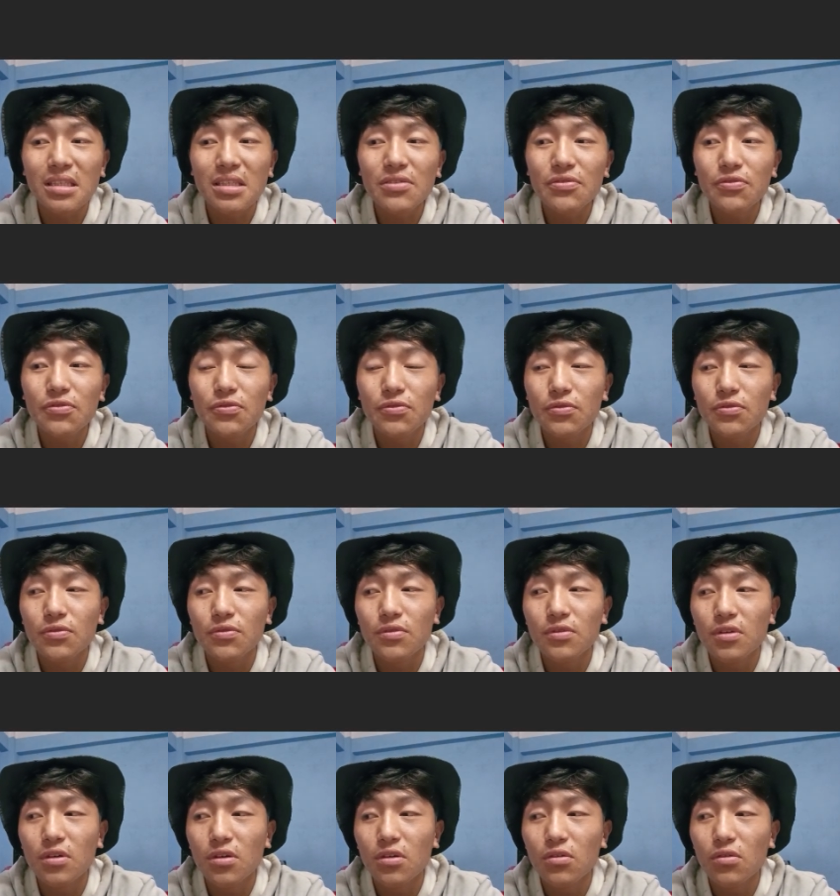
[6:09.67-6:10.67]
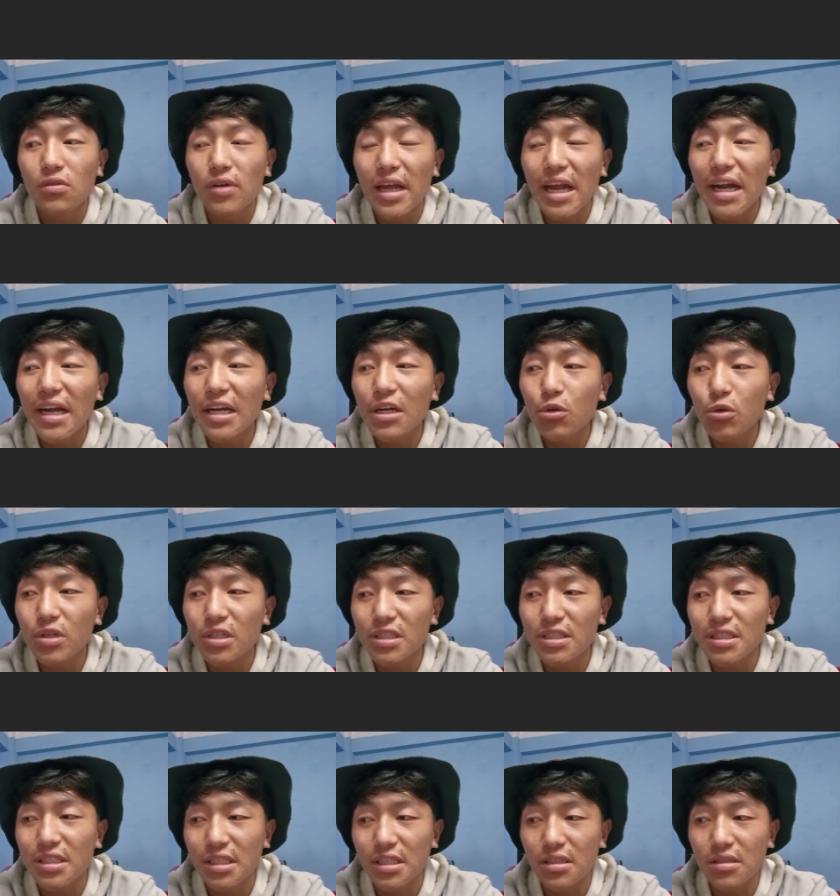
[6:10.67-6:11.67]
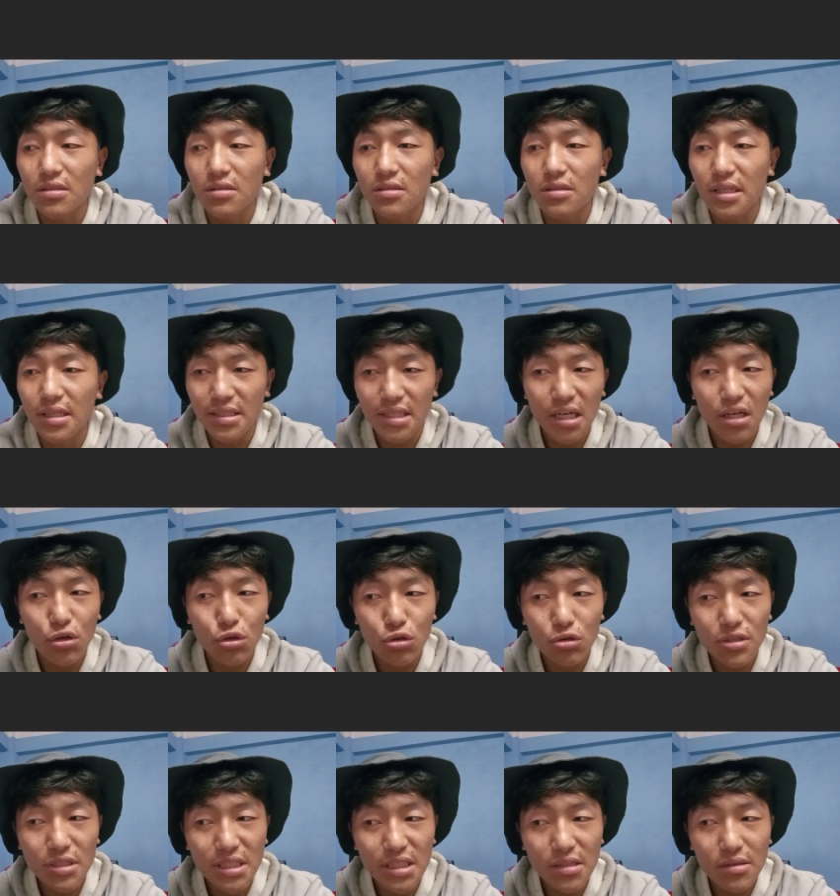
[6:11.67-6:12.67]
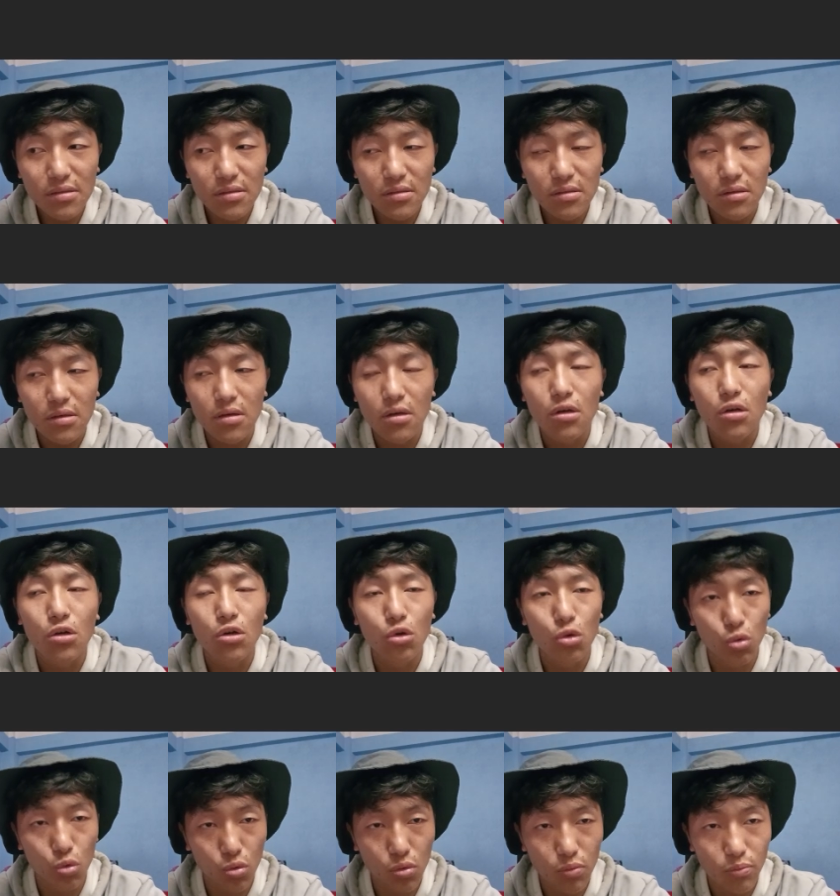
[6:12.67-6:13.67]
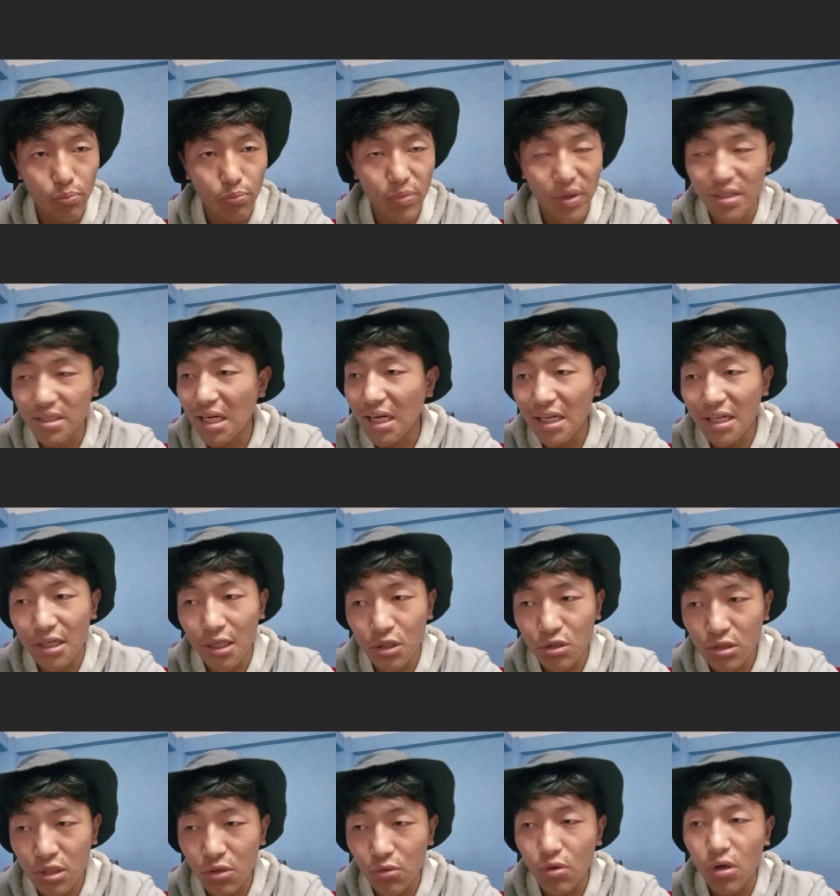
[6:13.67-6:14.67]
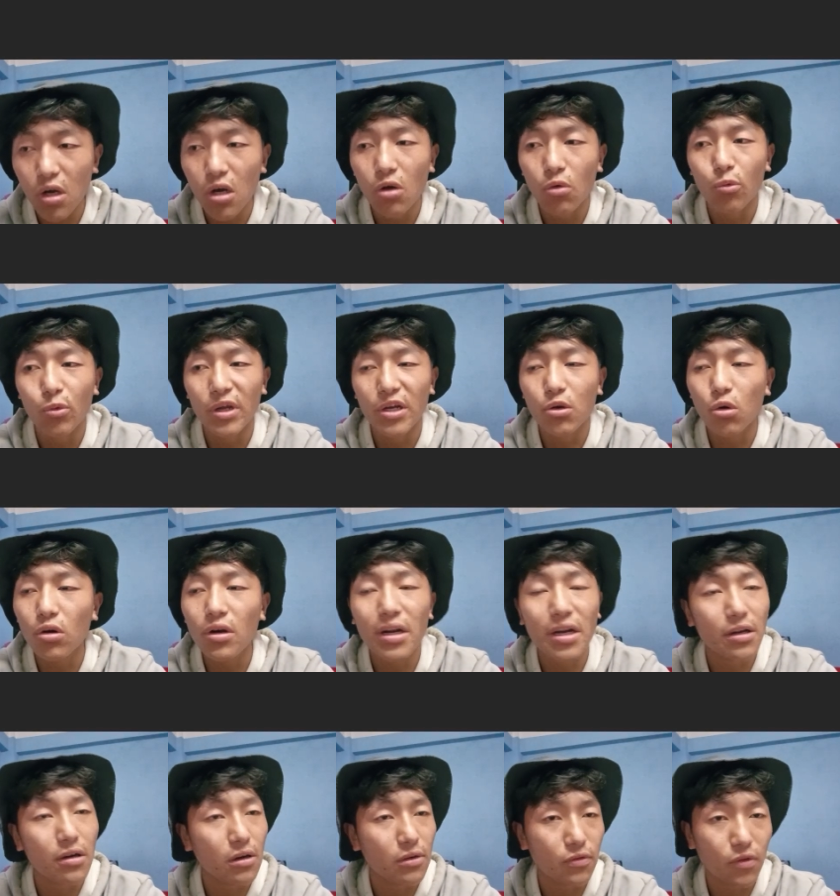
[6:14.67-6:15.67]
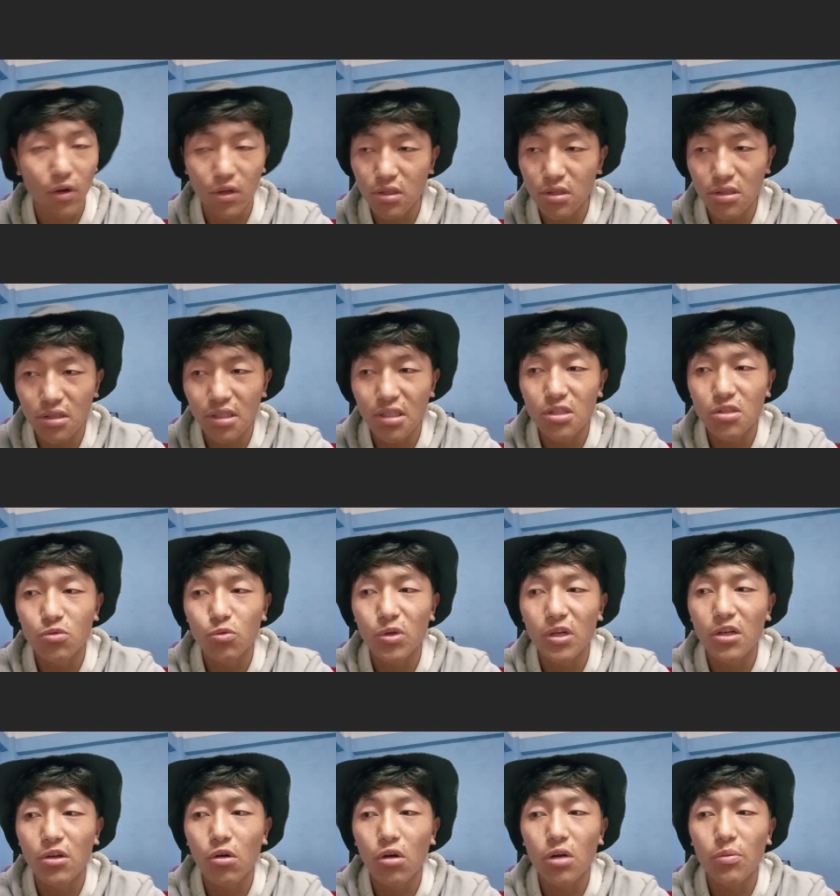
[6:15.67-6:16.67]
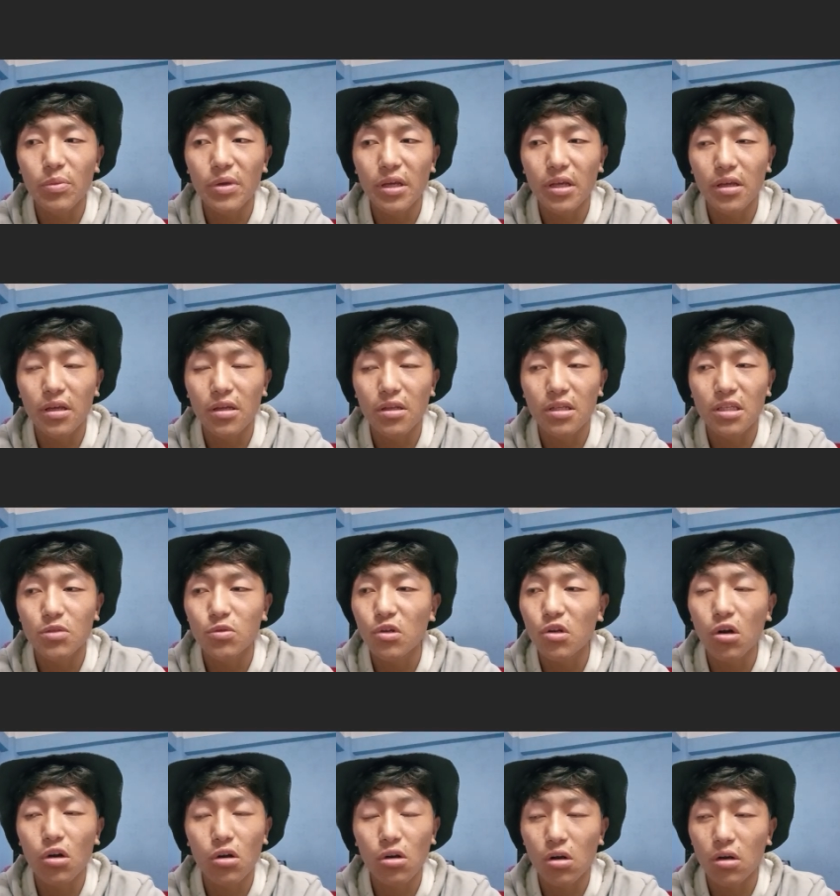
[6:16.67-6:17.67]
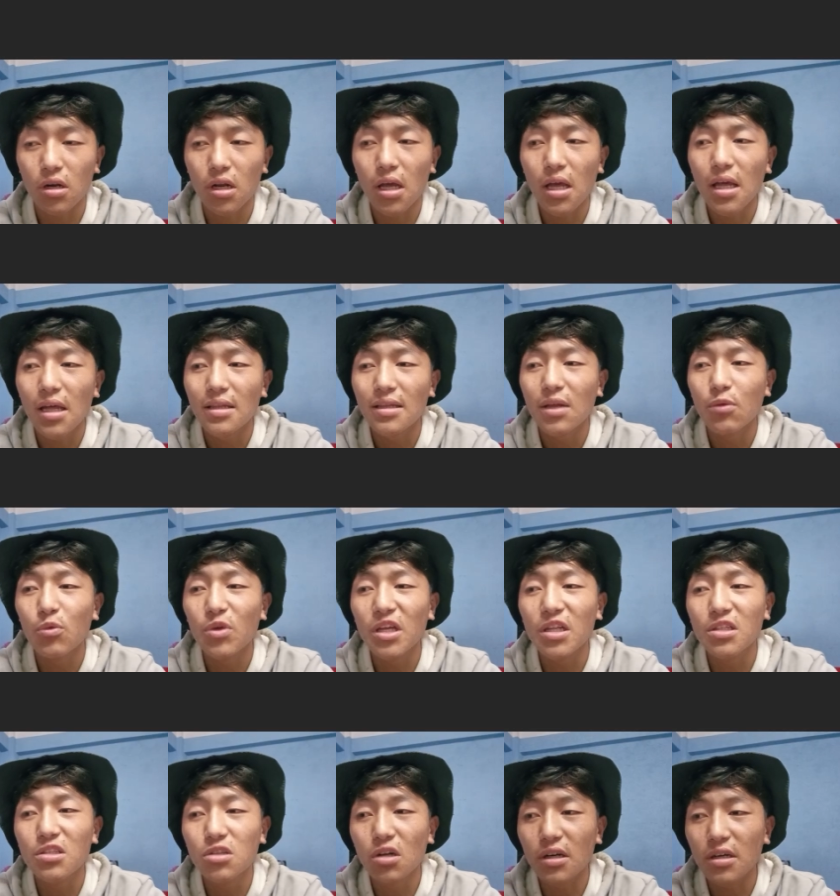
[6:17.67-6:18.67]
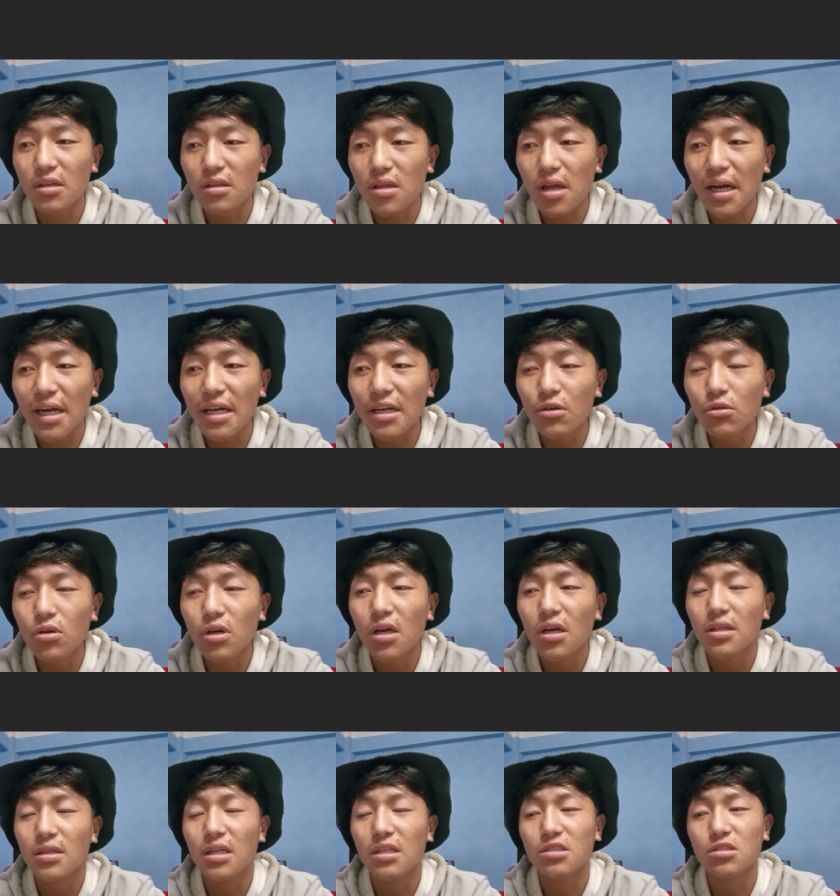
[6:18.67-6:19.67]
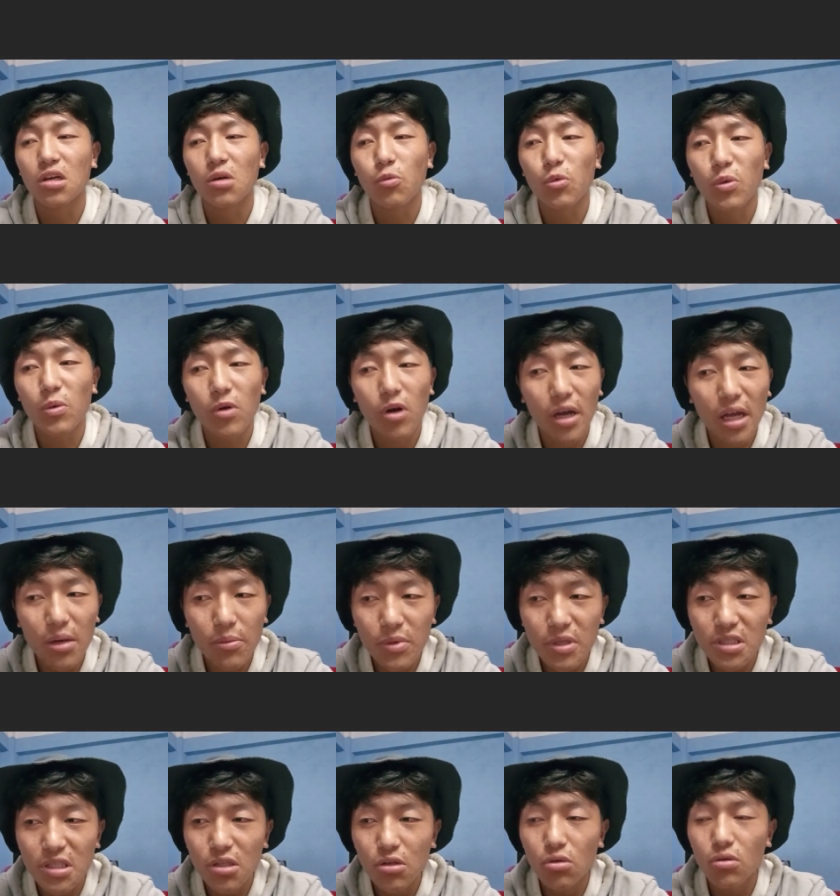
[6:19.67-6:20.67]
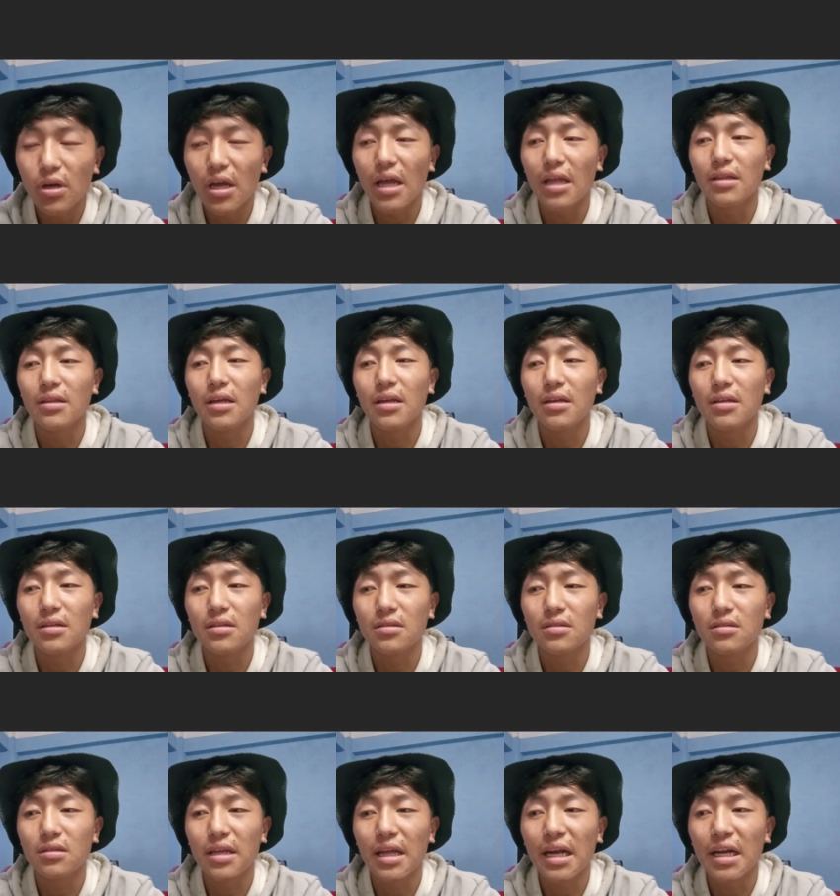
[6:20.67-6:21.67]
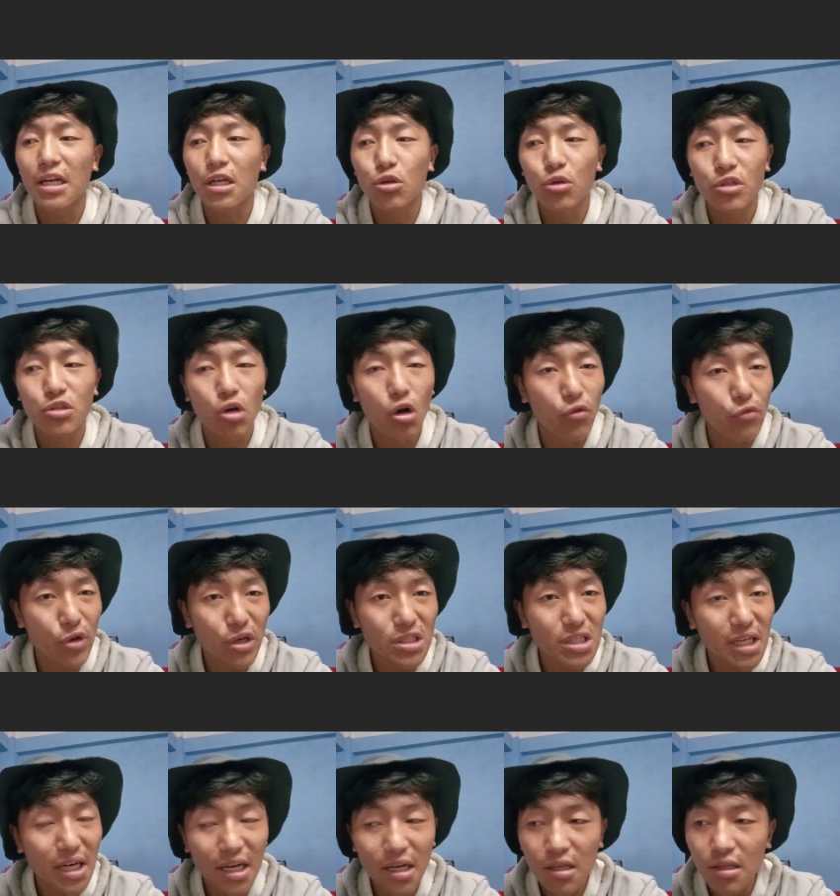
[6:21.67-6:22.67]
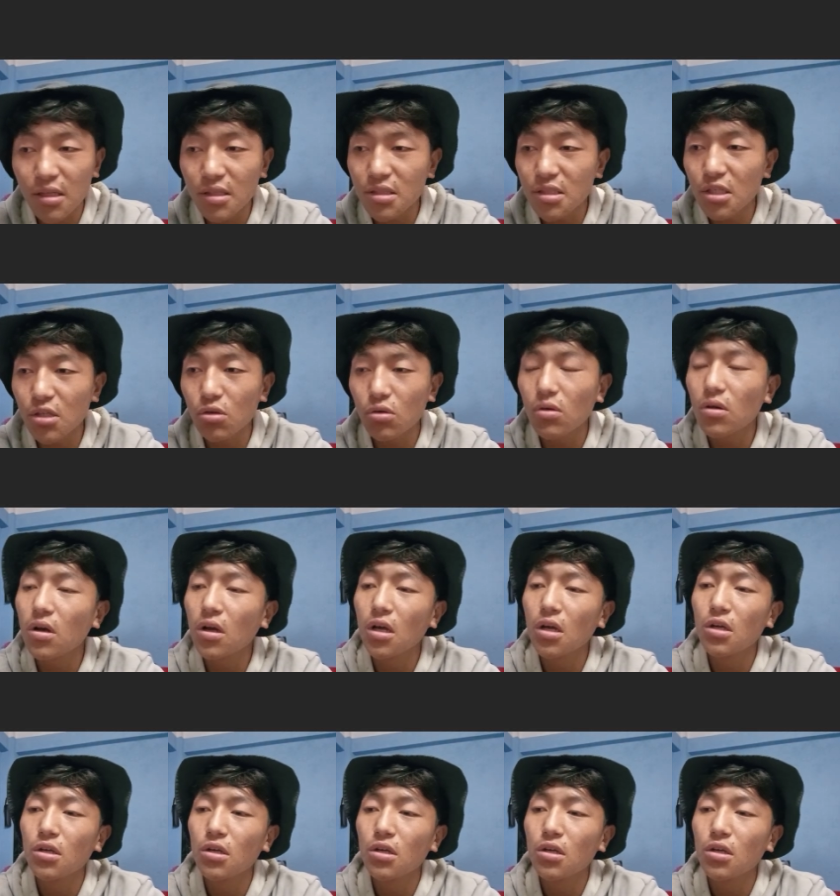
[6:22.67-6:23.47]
if 82 is seen, is 82 seen? No, because 82 is new. We don't return false. This will not run. Then we insert the 82, then sum will again be 0, and then 82 is obviously greater than 0.